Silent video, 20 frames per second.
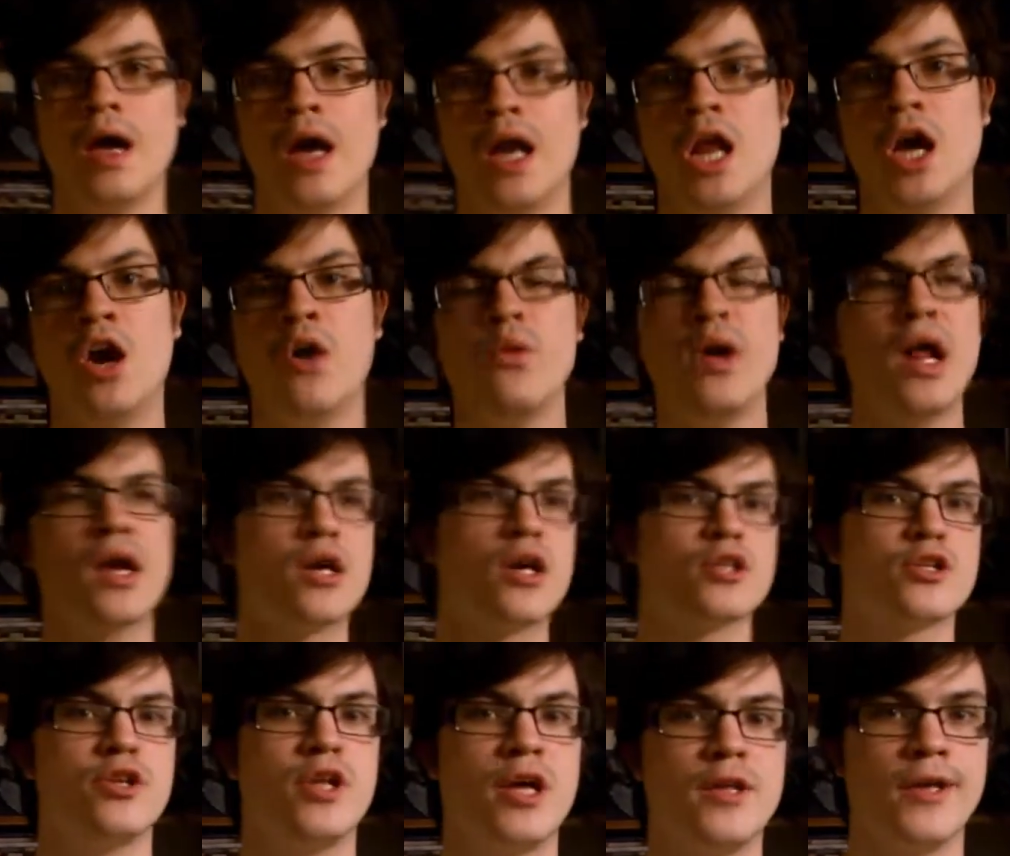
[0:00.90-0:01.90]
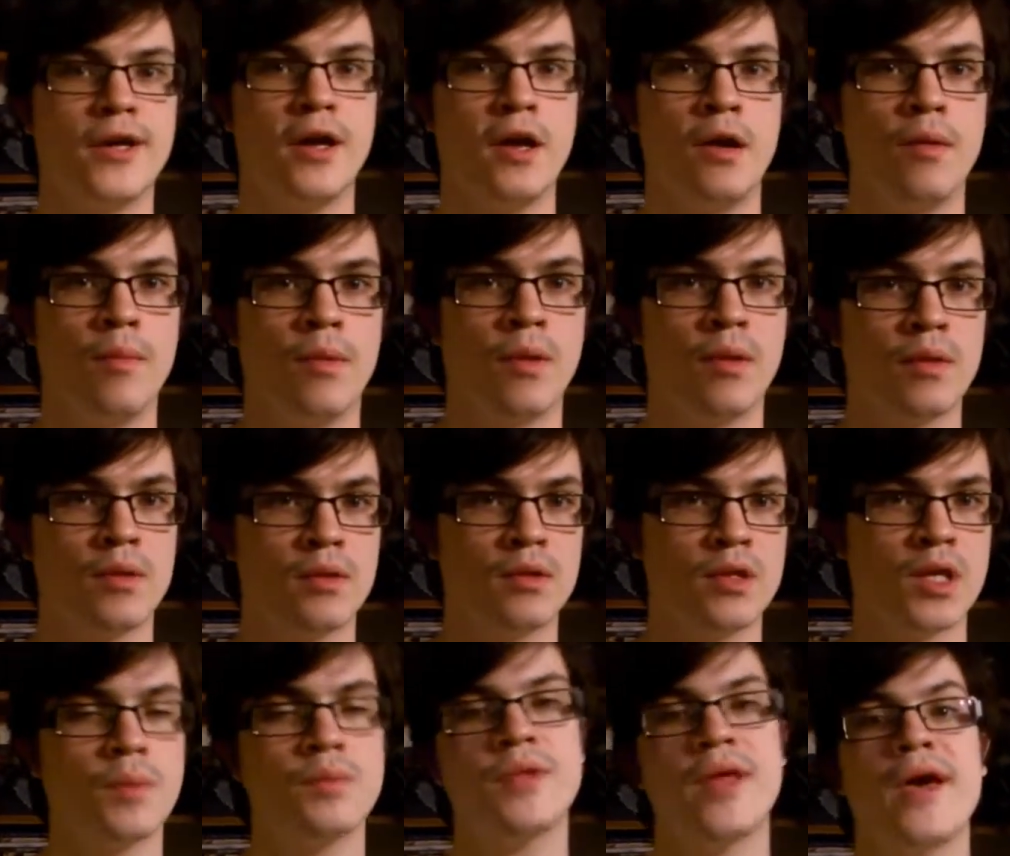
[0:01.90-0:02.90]
Hello and welcome to another
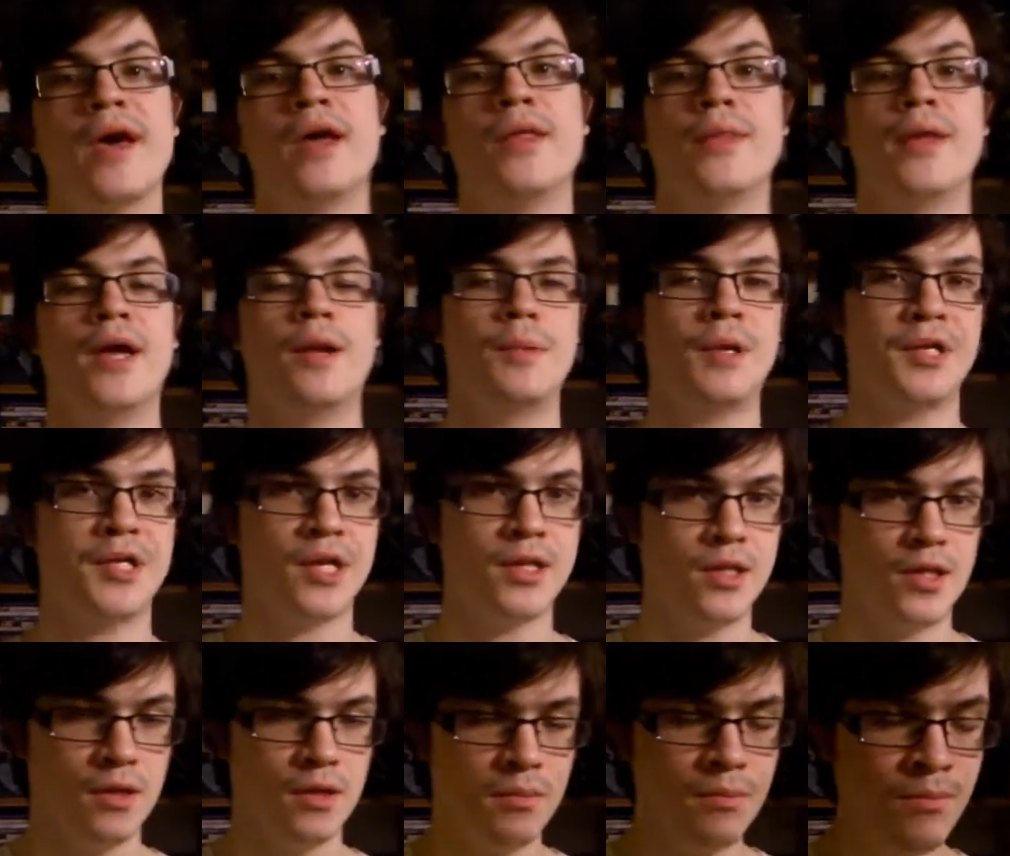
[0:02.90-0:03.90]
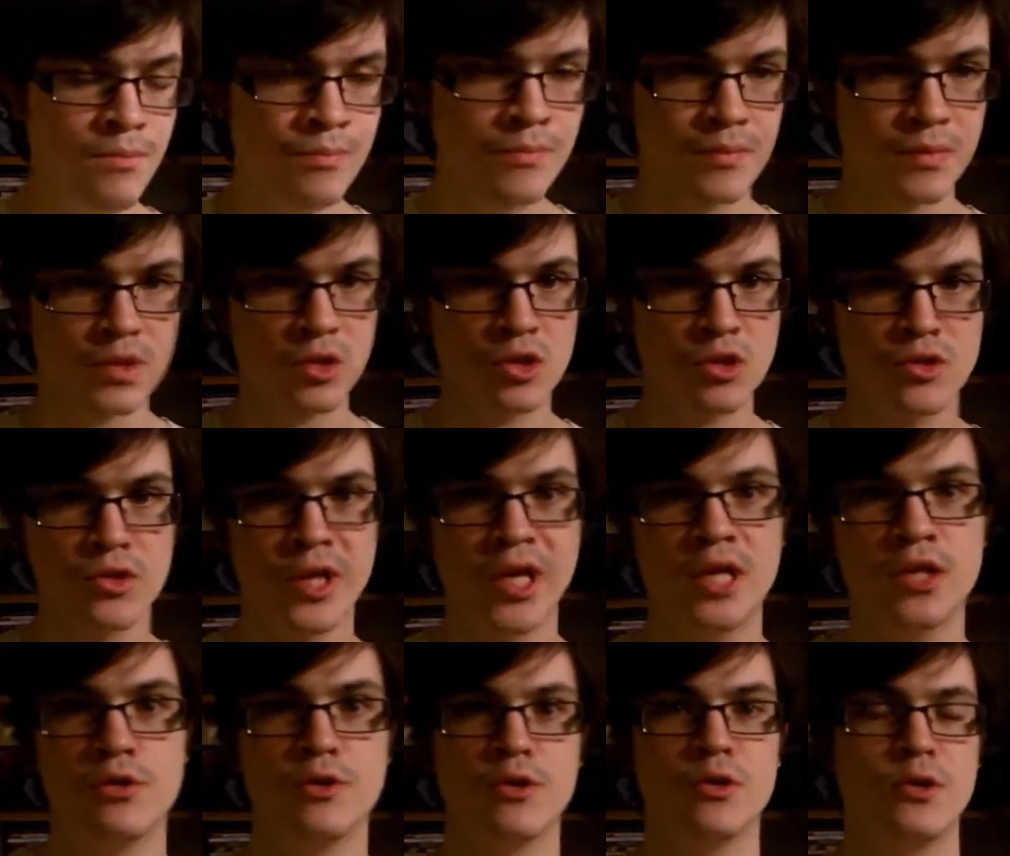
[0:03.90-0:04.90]
Top 10 here on my channel.
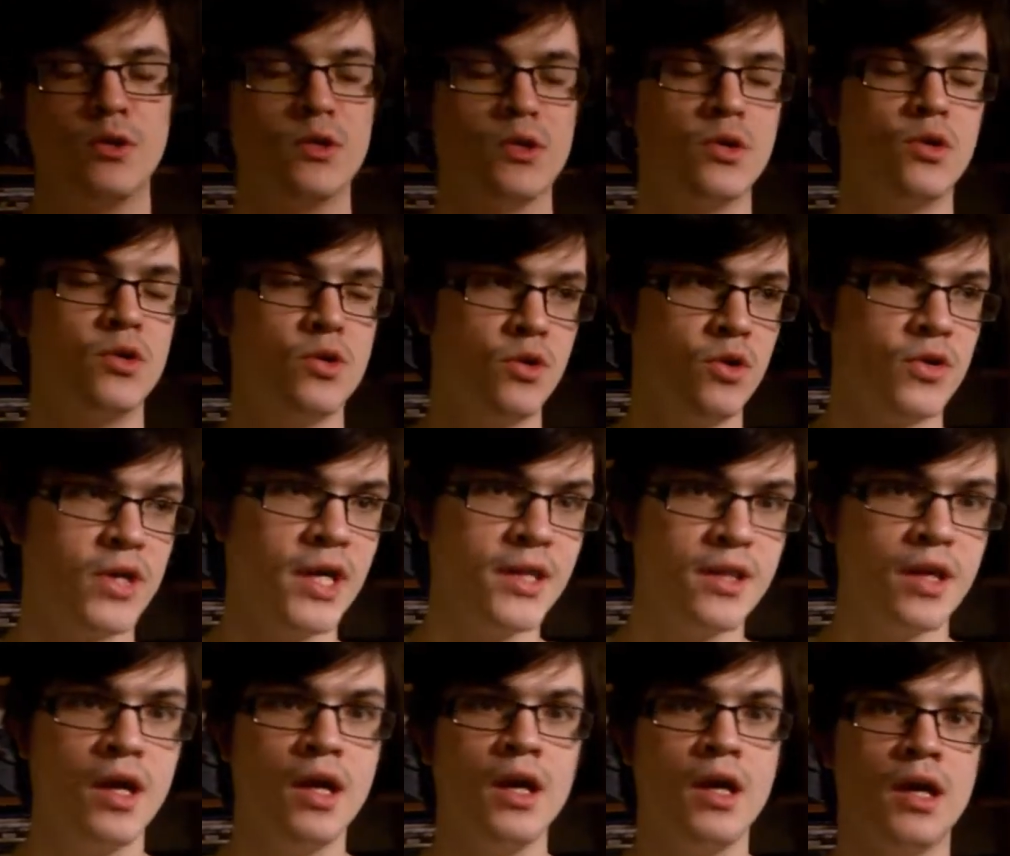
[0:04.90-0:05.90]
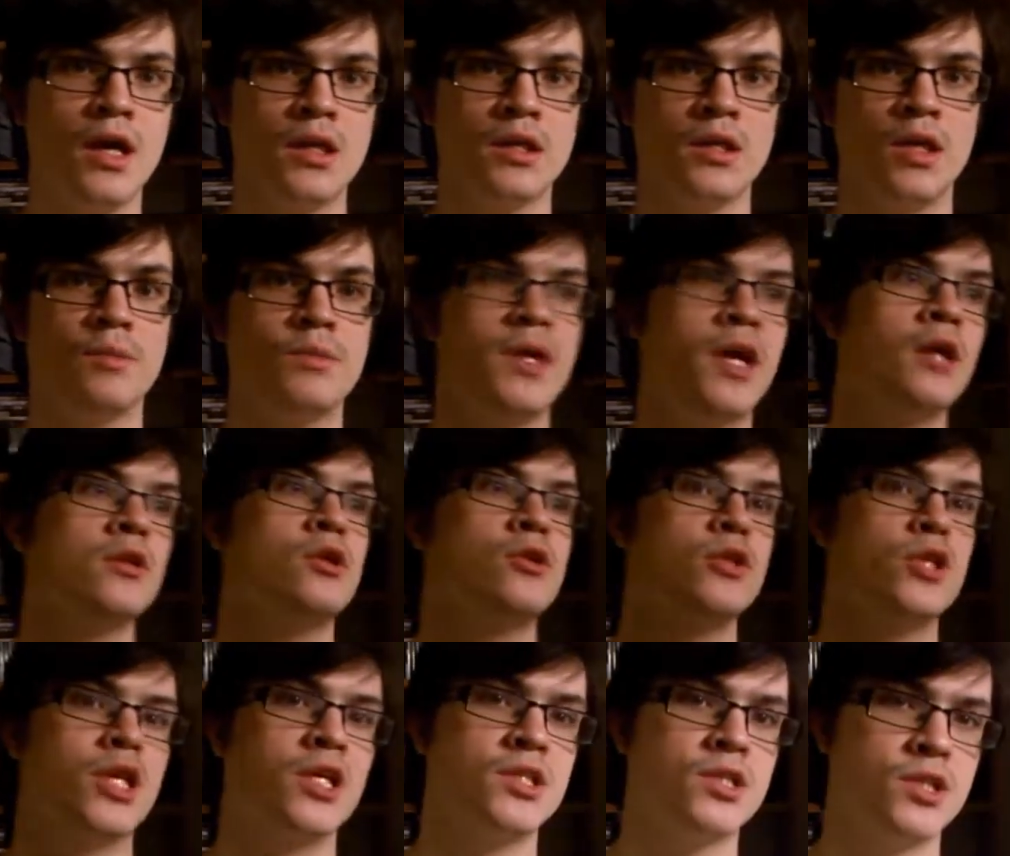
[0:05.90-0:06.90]
Today we're going to look at Top 10
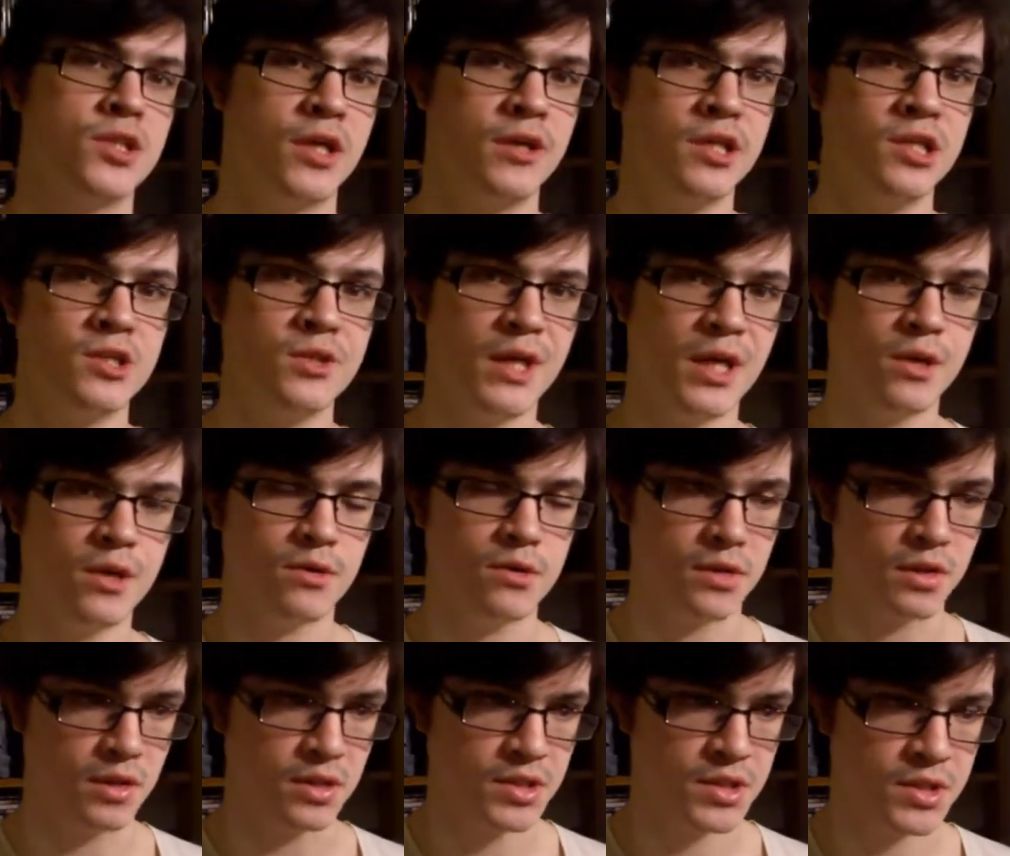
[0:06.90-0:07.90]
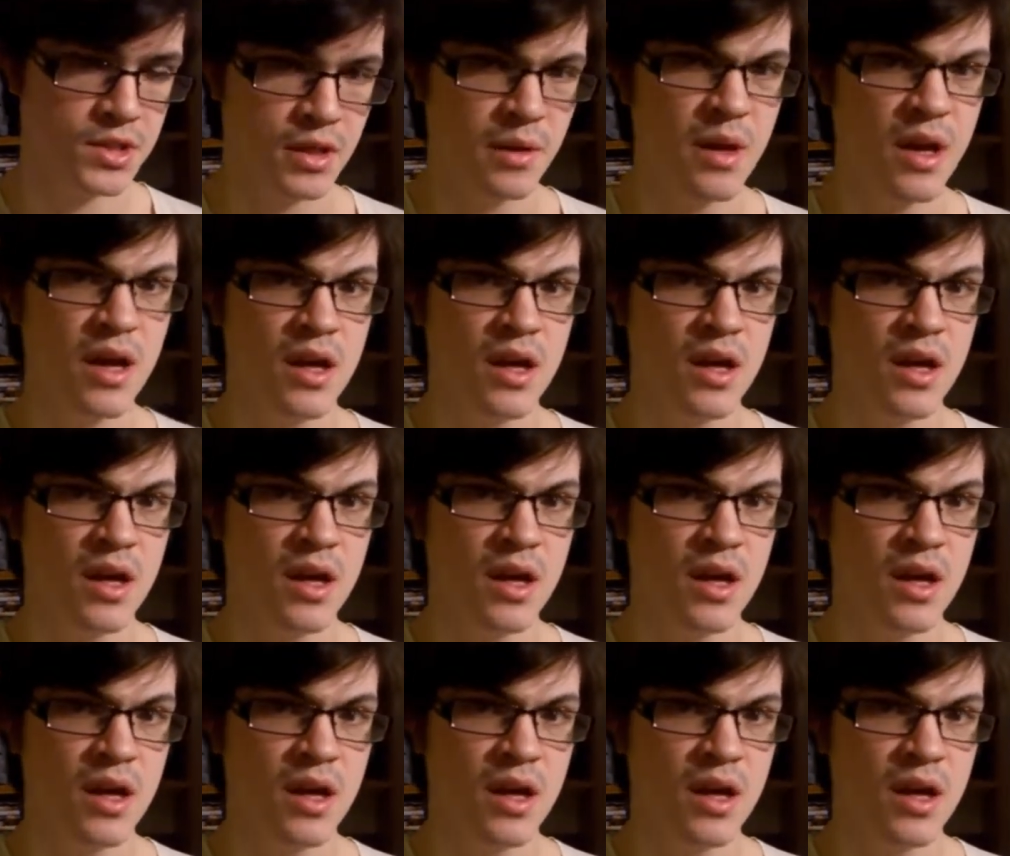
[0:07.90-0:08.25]
Unnecessary Sequels.